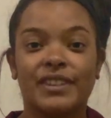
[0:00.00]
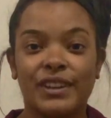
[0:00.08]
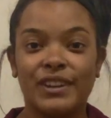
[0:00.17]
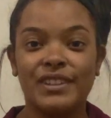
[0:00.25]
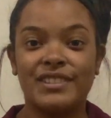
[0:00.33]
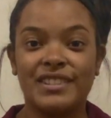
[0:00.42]

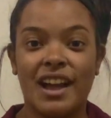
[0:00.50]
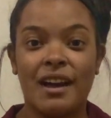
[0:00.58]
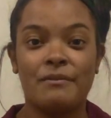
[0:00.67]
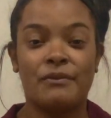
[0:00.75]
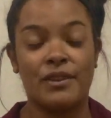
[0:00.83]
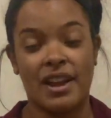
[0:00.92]
Good job,
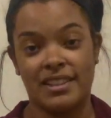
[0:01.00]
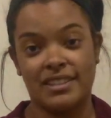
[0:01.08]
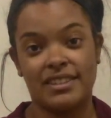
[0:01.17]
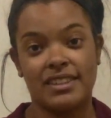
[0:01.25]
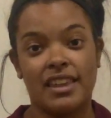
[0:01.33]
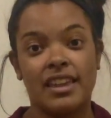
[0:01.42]

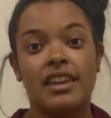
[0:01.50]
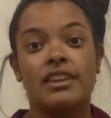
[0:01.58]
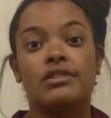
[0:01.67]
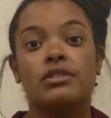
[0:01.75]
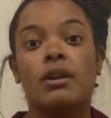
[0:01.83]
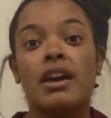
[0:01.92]
friends.
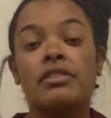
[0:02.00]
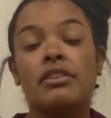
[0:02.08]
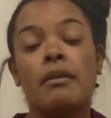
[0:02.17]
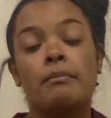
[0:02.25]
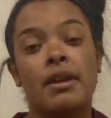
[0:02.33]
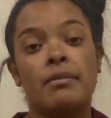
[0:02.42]
So I
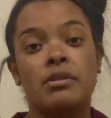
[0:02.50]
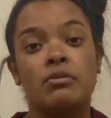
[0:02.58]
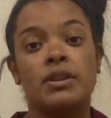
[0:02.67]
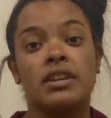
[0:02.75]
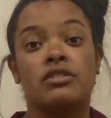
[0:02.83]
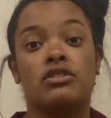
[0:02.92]
thought maybe
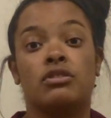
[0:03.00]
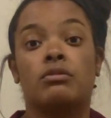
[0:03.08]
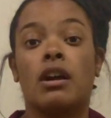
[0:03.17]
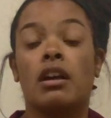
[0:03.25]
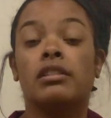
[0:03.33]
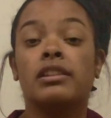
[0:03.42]
we could do
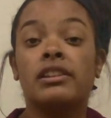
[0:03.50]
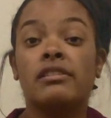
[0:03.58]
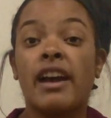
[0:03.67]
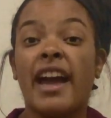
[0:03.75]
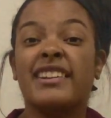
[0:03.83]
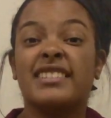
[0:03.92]
a little
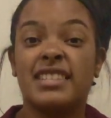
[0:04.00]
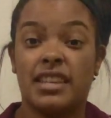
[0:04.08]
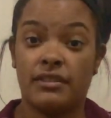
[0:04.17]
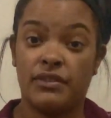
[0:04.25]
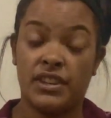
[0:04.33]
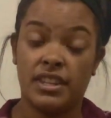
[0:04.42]

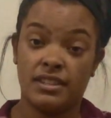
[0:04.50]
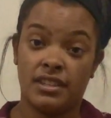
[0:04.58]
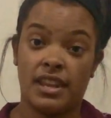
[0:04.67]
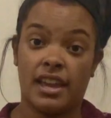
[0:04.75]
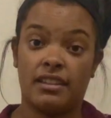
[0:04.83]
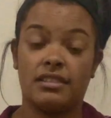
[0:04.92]
activity
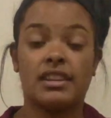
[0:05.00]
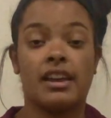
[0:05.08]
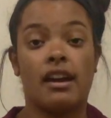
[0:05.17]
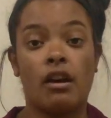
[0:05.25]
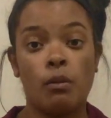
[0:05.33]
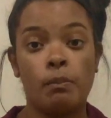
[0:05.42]
today to
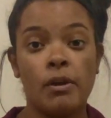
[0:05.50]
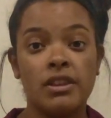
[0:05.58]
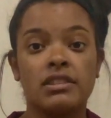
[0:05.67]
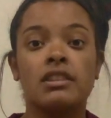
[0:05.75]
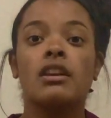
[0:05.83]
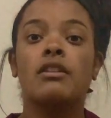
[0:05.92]
help
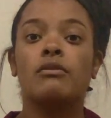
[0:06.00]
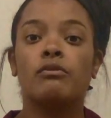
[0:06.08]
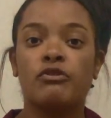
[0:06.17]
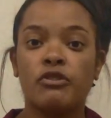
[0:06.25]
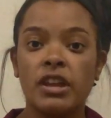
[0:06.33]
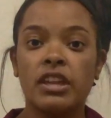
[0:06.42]
us
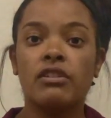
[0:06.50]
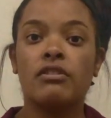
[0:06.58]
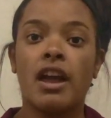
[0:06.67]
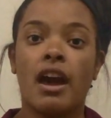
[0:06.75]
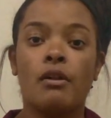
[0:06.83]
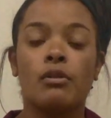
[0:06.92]
figure
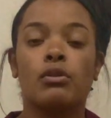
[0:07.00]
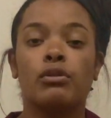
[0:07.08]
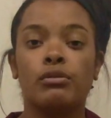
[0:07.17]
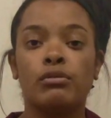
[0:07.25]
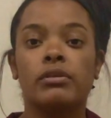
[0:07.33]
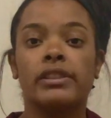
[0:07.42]
out
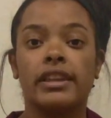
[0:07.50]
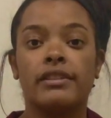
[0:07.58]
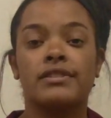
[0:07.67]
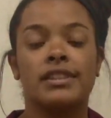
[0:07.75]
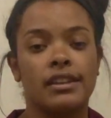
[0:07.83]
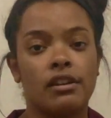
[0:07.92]
who
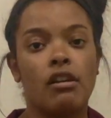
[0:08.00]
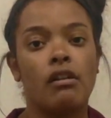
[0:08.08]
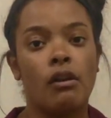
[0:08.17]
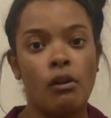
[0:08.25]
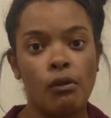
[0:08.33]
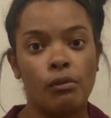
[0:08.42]
lives in our
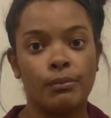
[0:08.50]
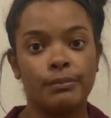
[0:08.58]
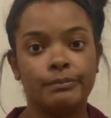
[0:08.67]
home.